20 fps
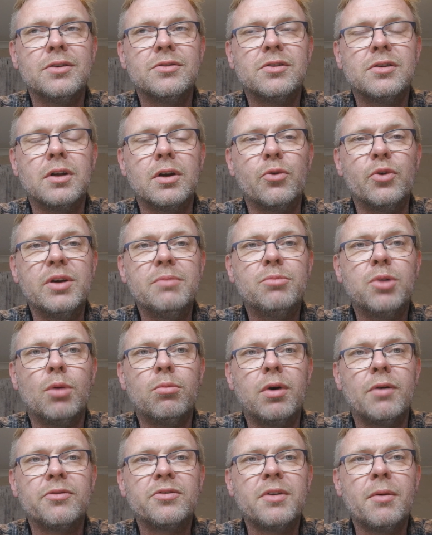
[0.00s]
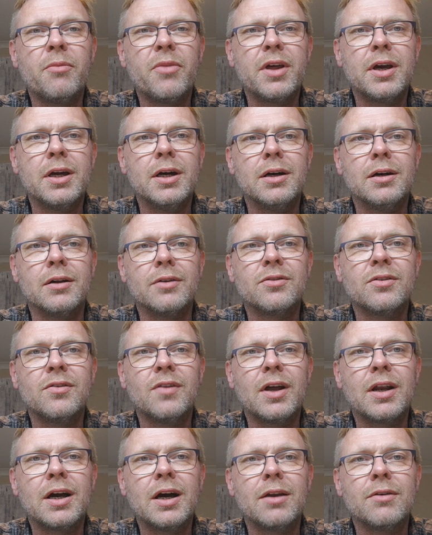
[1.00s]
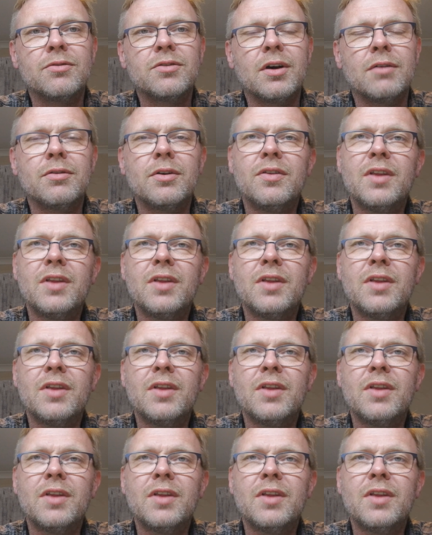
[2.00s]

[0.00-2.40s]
Is it a repop of something else and that kind of stuff?